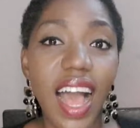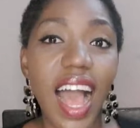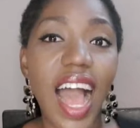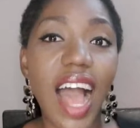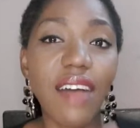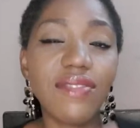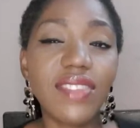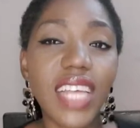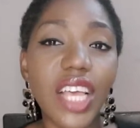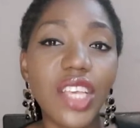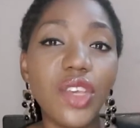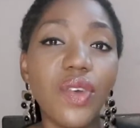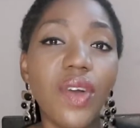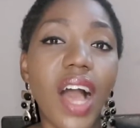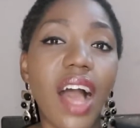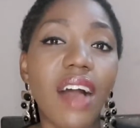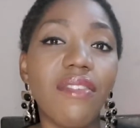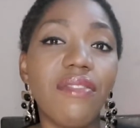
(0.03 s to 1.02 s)
After
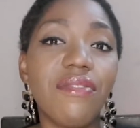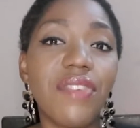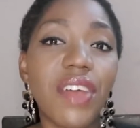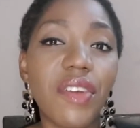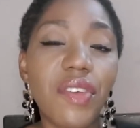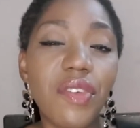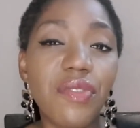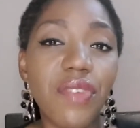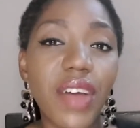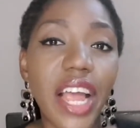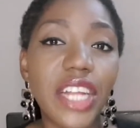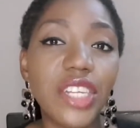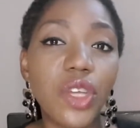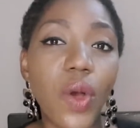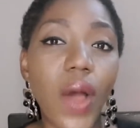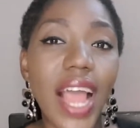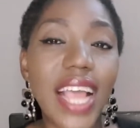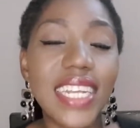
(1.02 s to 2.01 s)
you have
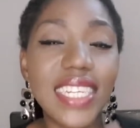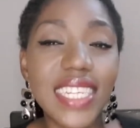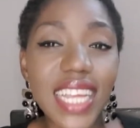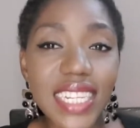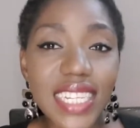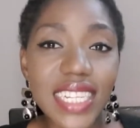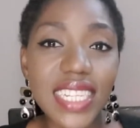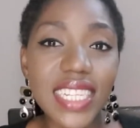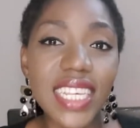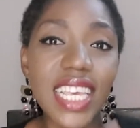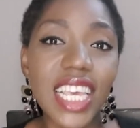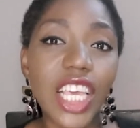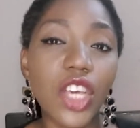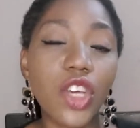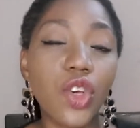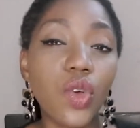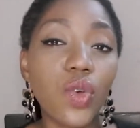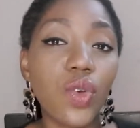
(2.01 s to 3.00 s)
verified your identity
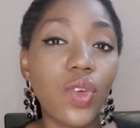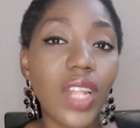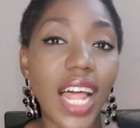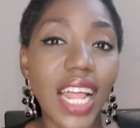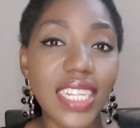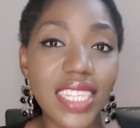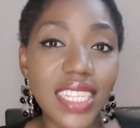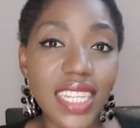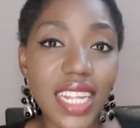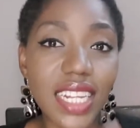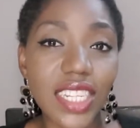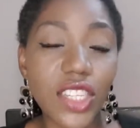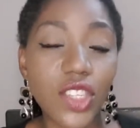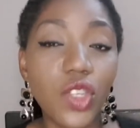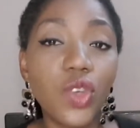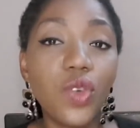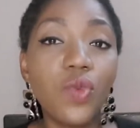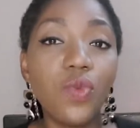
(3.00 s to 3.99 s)
in Google
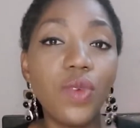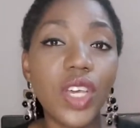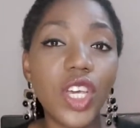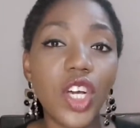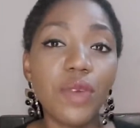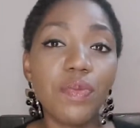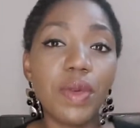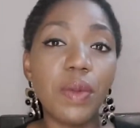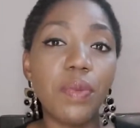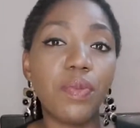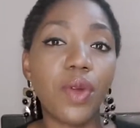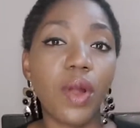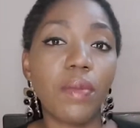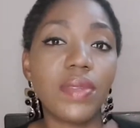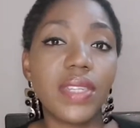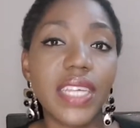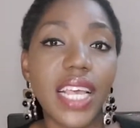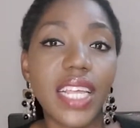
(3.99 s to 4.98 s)
AdSense, you will be
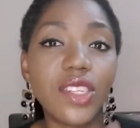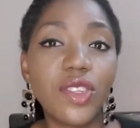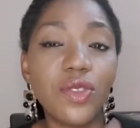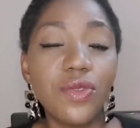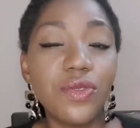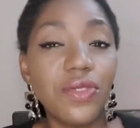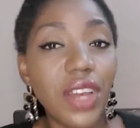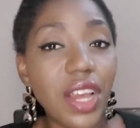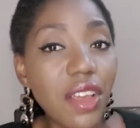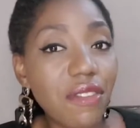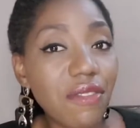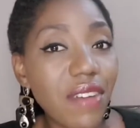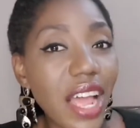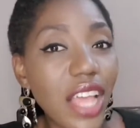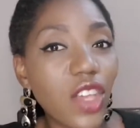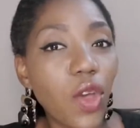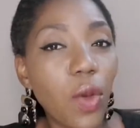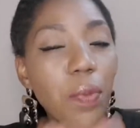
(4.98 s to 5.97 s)
prompted to
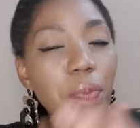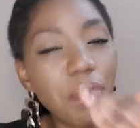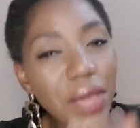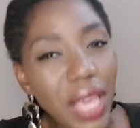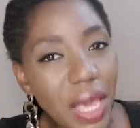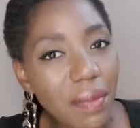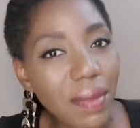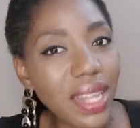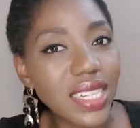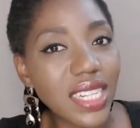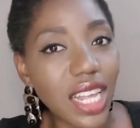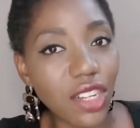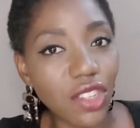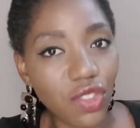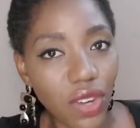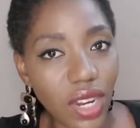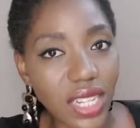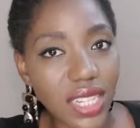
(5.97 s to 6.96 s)
verify your payment
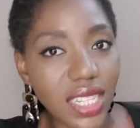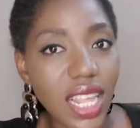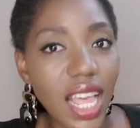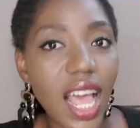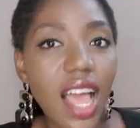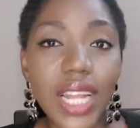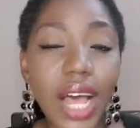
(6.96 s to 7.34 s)
address.